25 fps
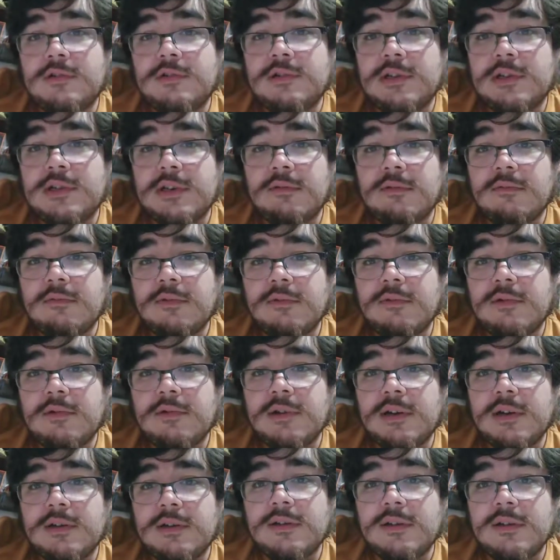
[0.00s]
Checking
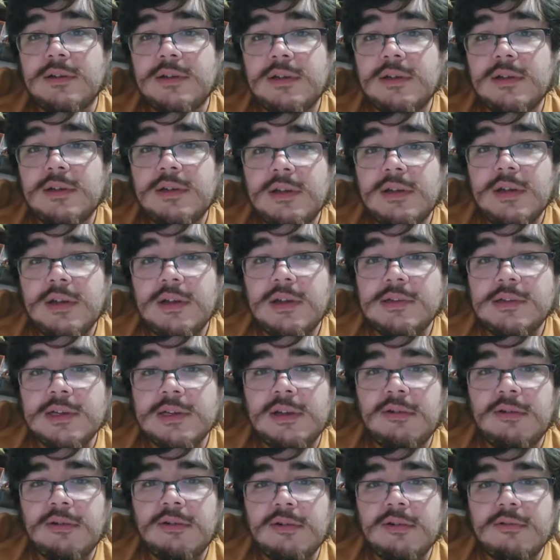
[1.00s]

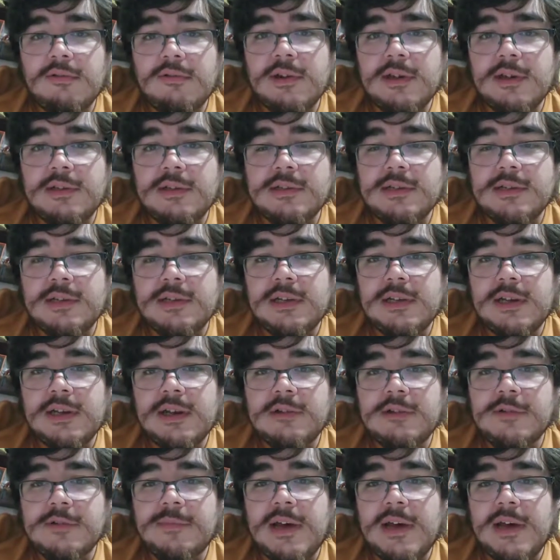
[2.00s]
real quick to see
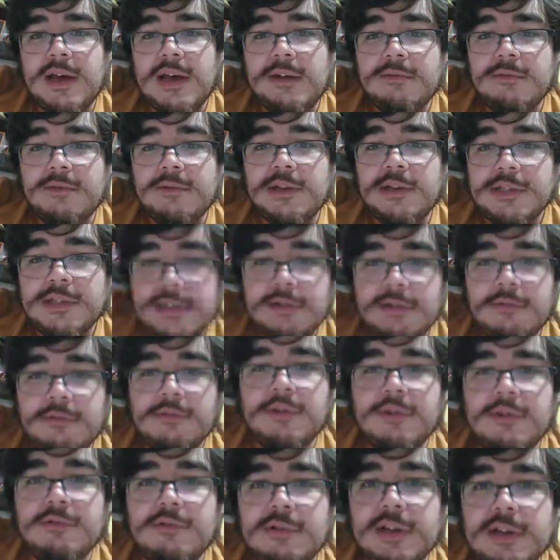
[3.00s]
how's my battery. Checking
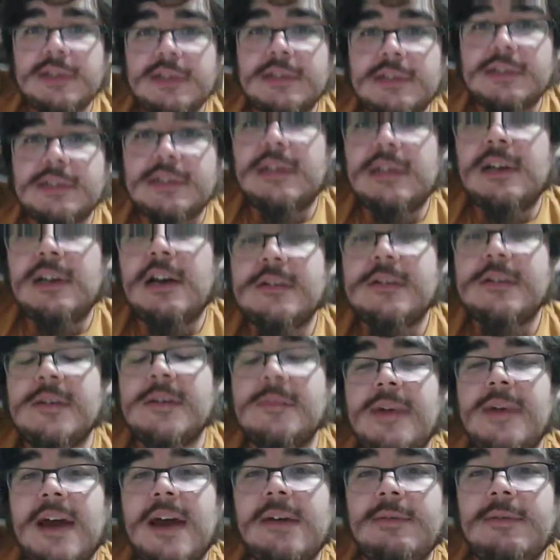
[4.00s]
real quick to see how's my
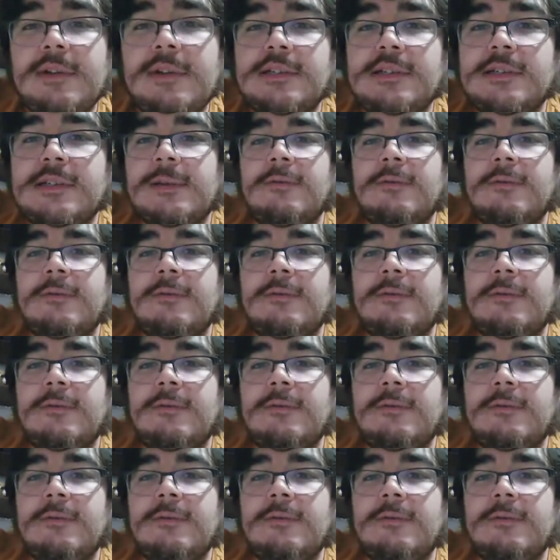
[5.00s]
battery.